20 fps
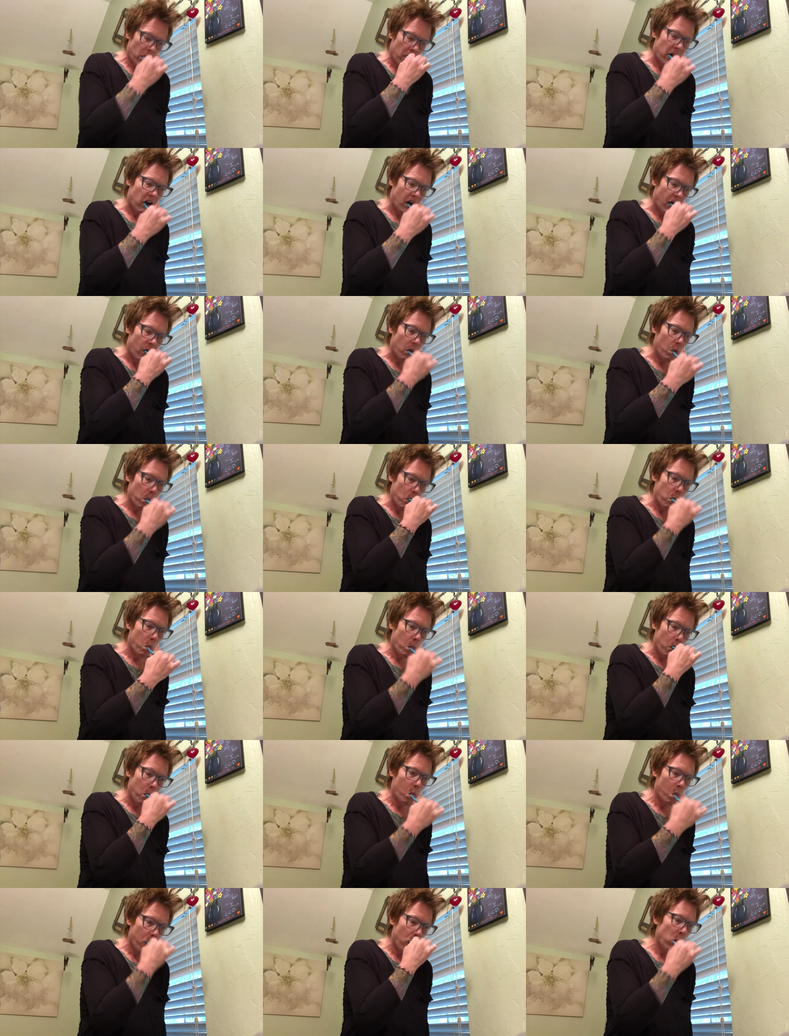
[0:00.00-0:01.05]
Now,
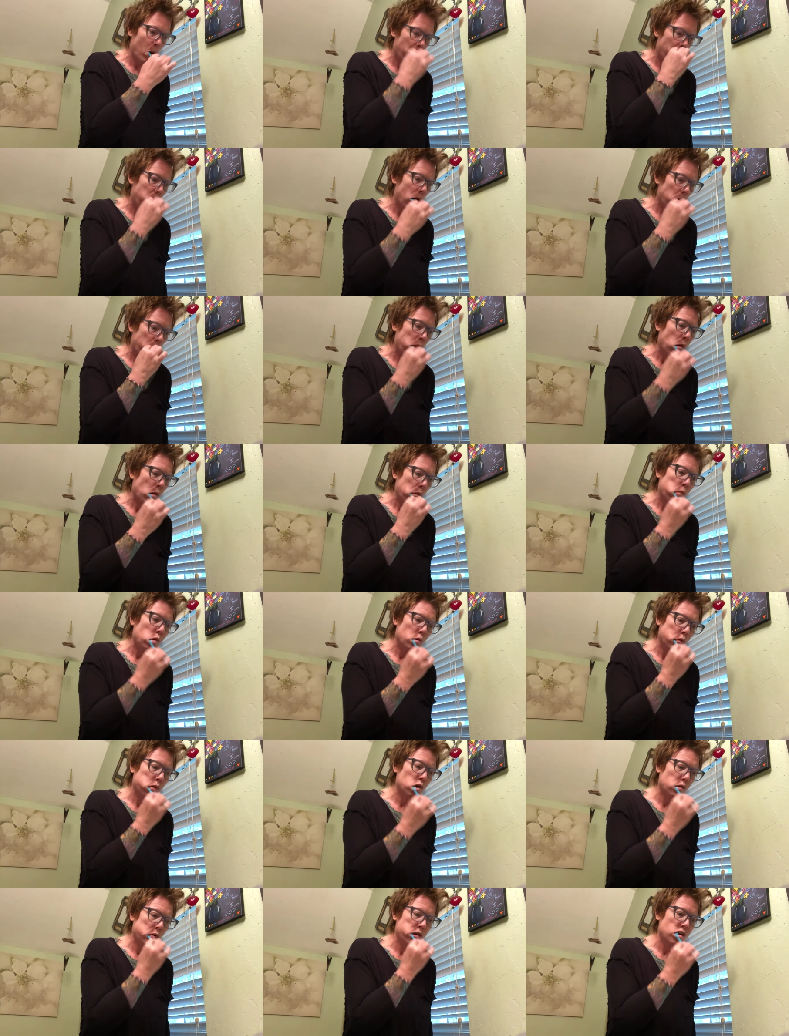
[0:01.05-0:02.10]

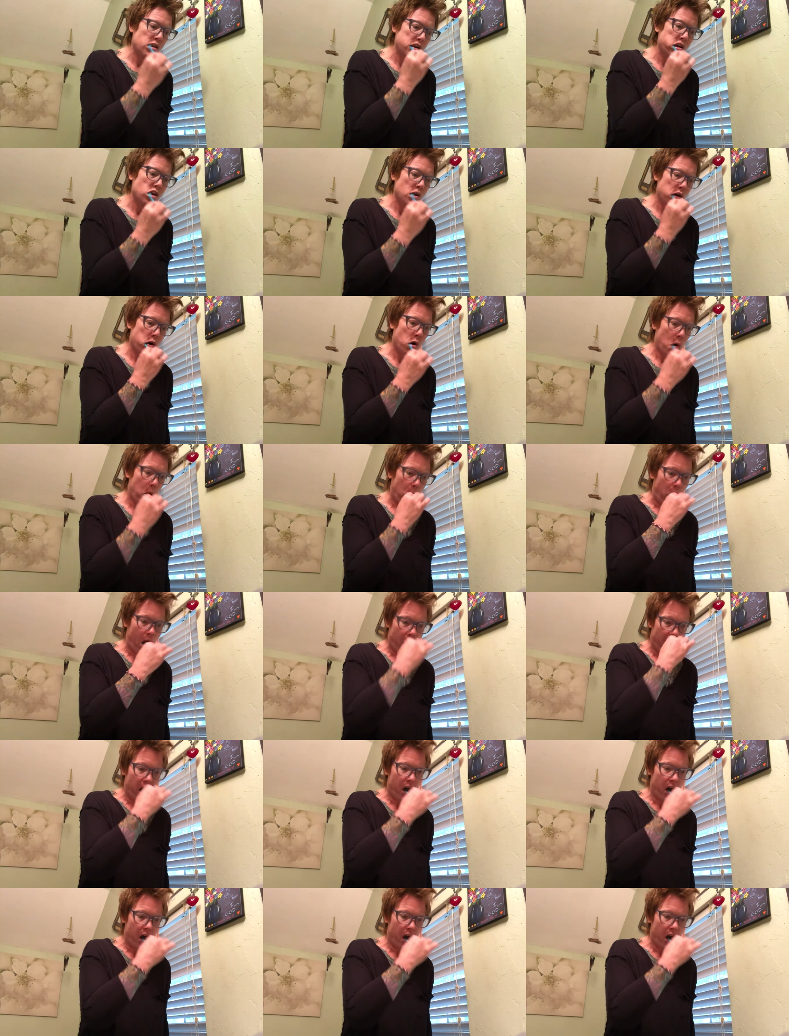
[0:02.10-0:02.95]
what do we do